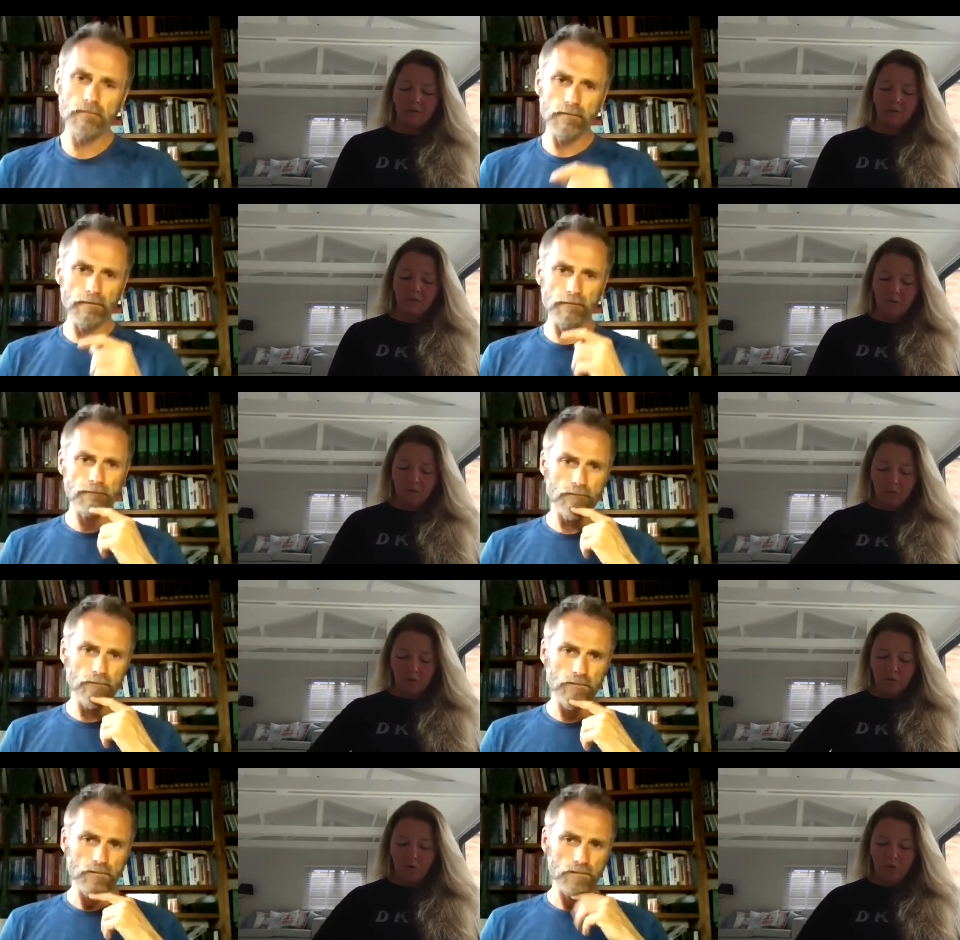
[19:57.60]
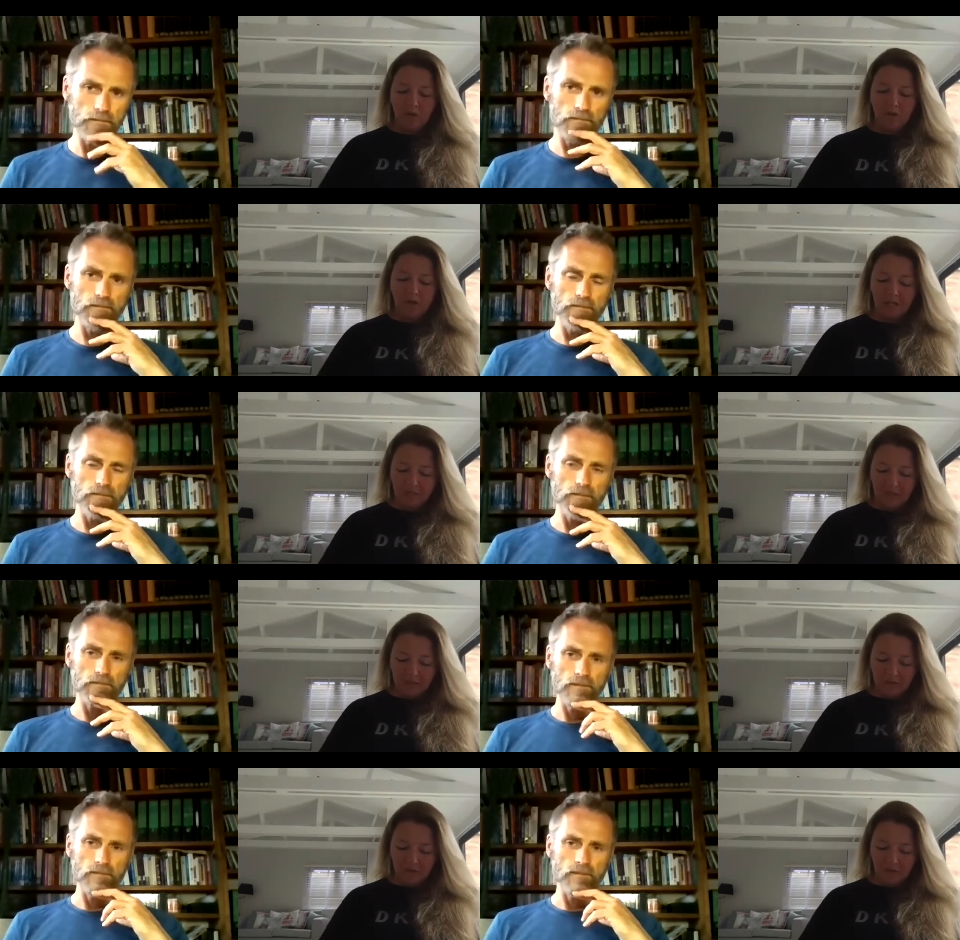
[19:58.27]
Speaker 1: your journey
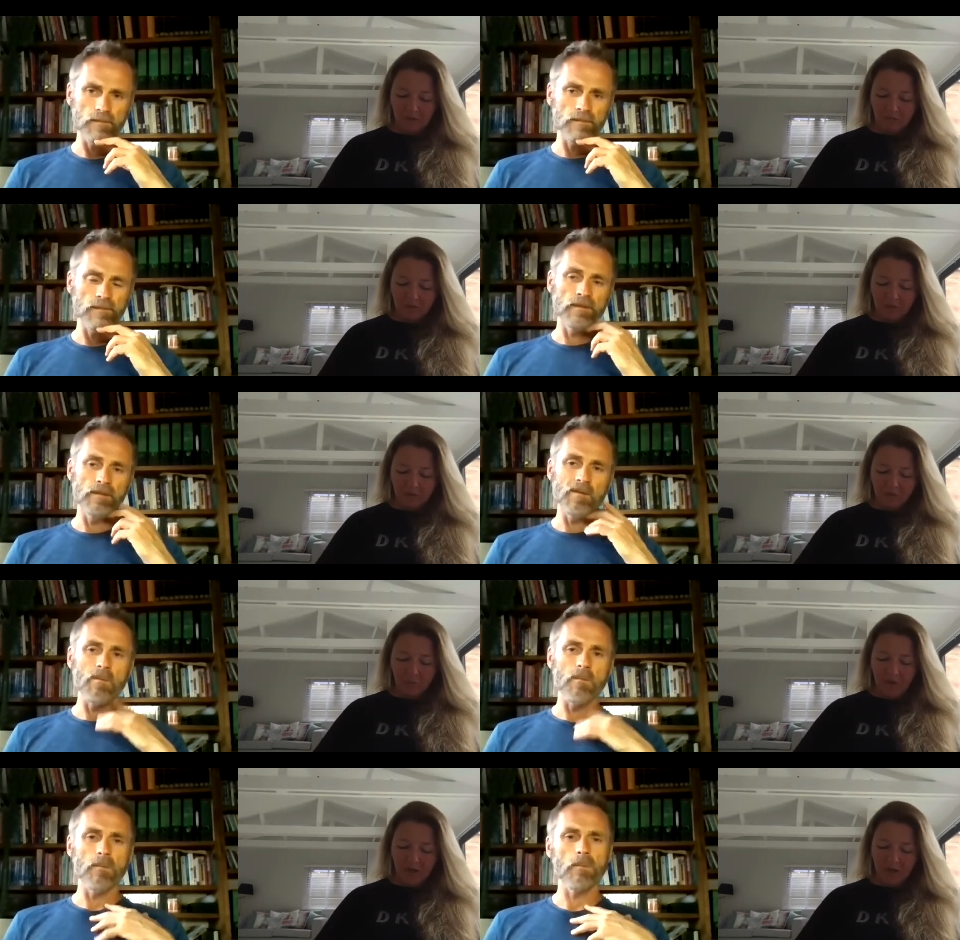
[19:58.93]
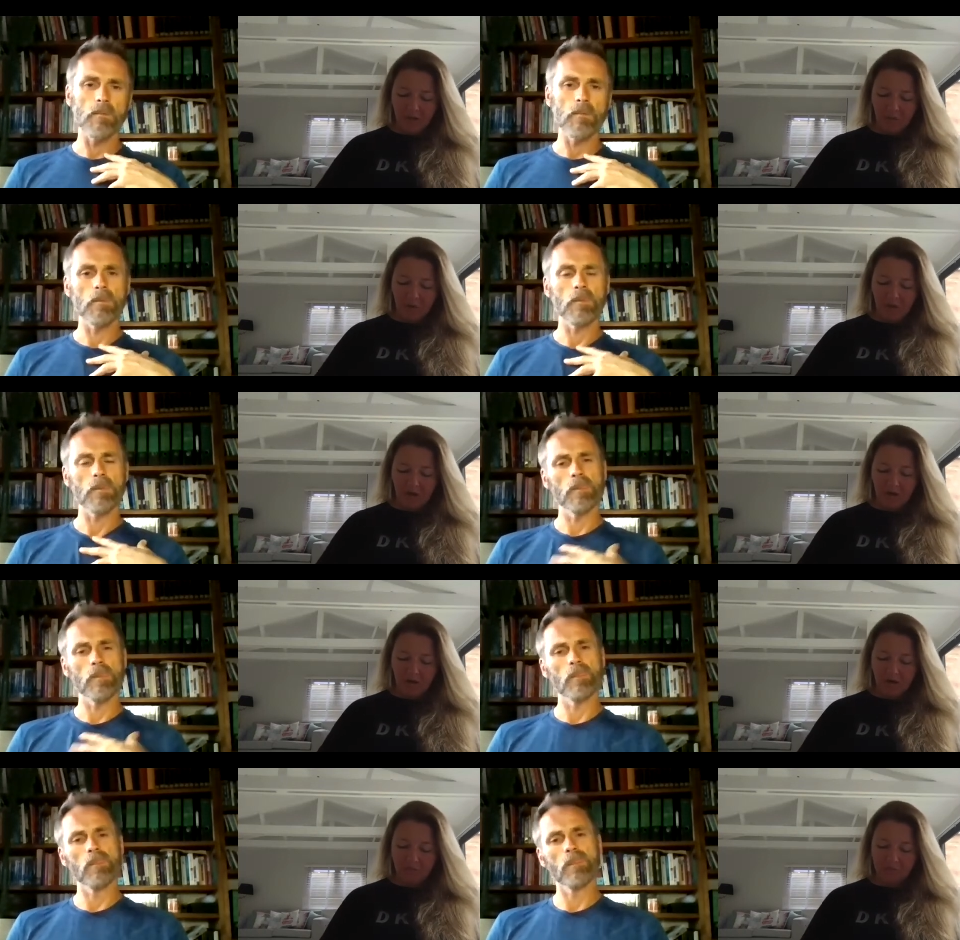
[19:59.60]
in terms of where you
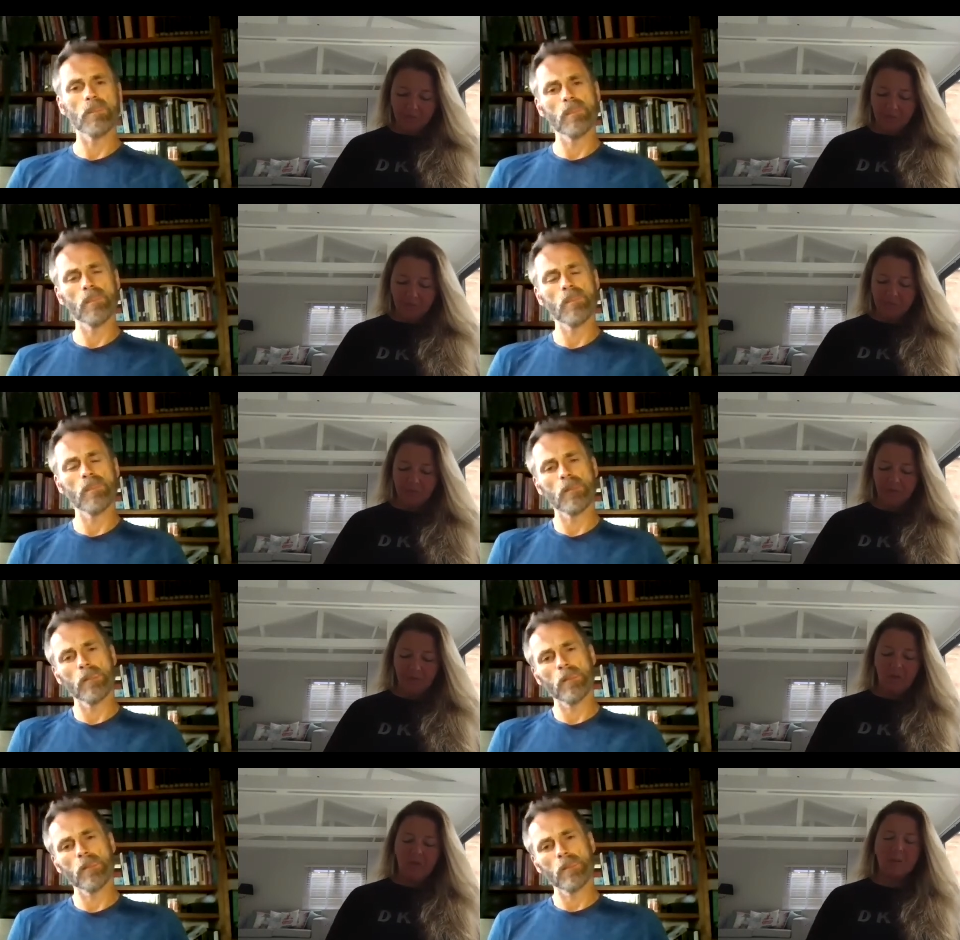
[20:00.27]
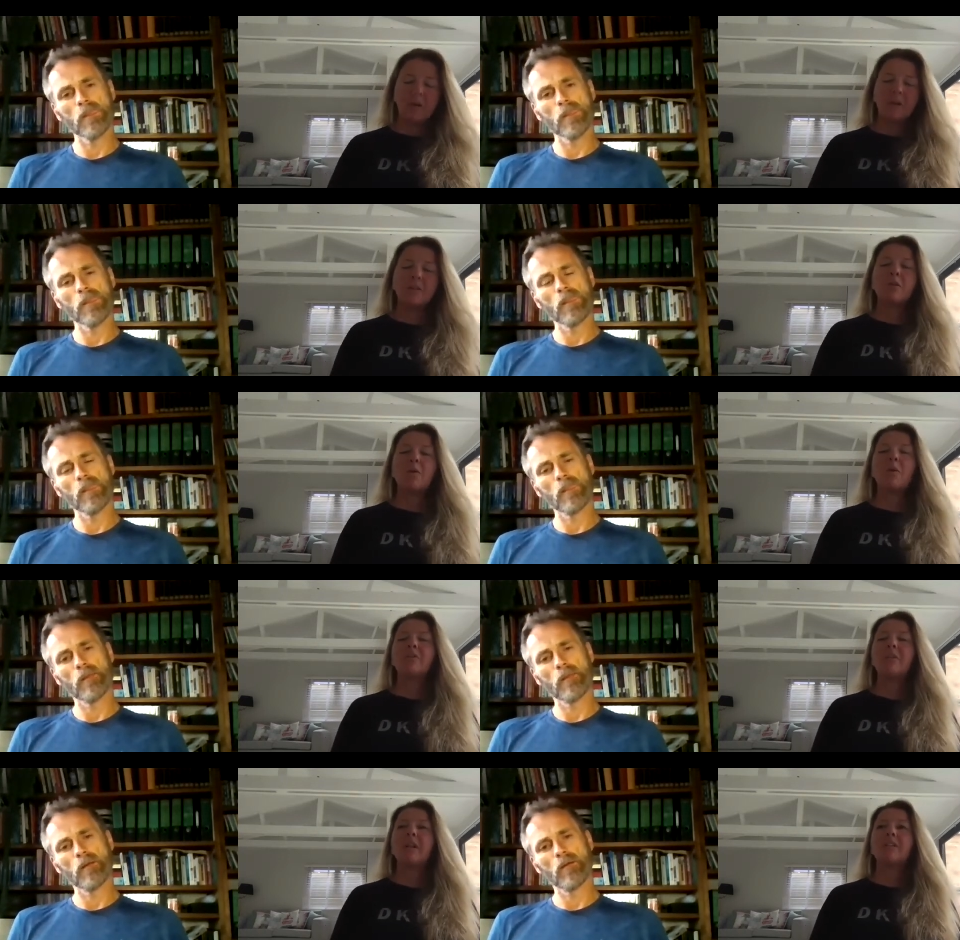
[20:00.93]
are like so
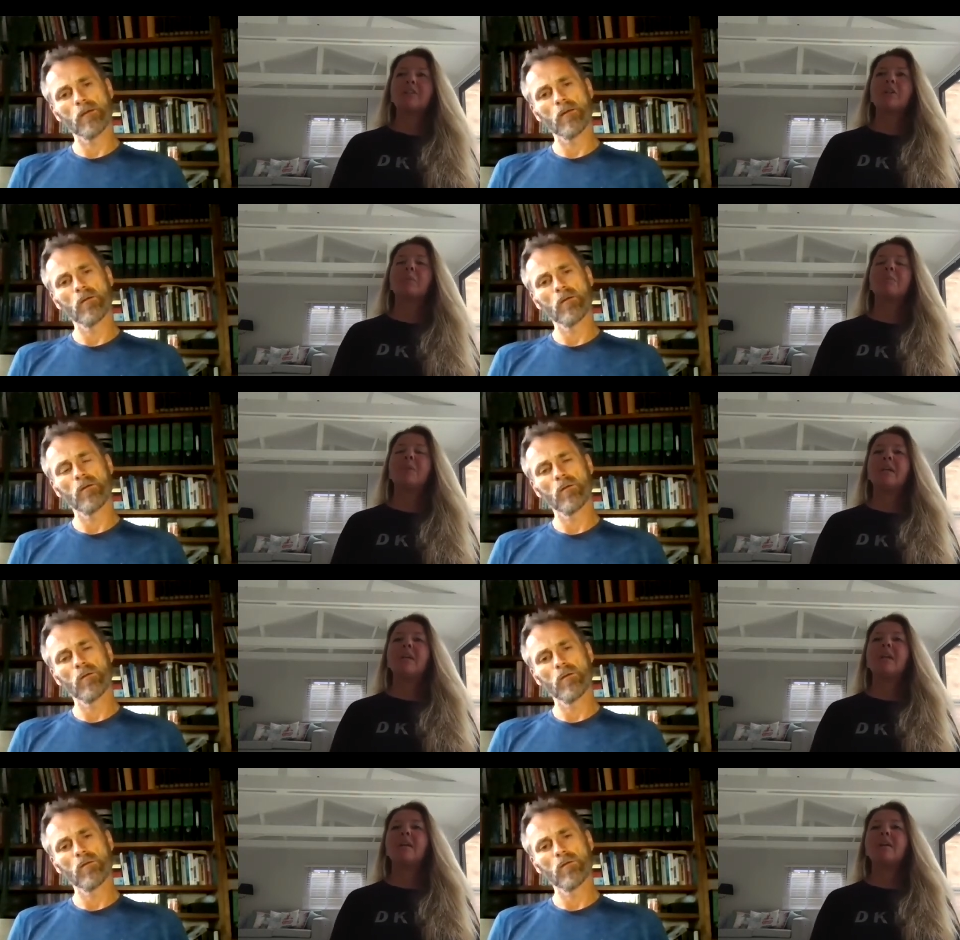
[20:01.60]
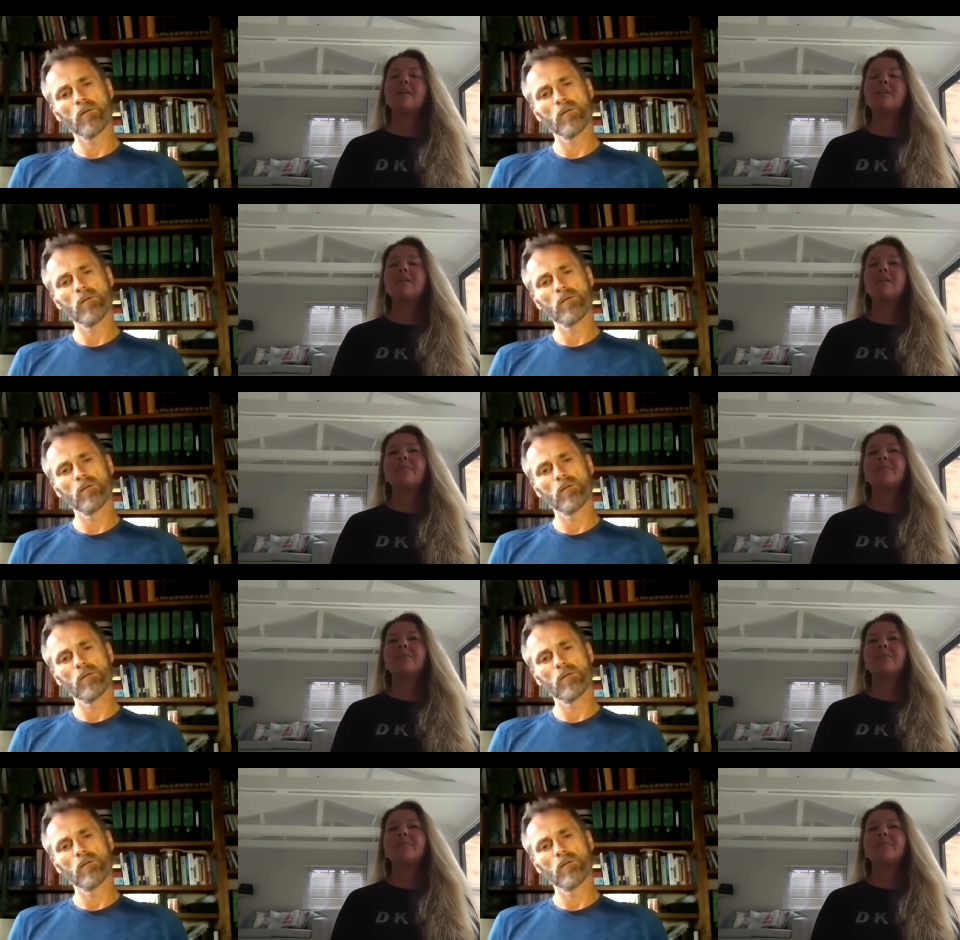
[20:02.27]
over the last couple of years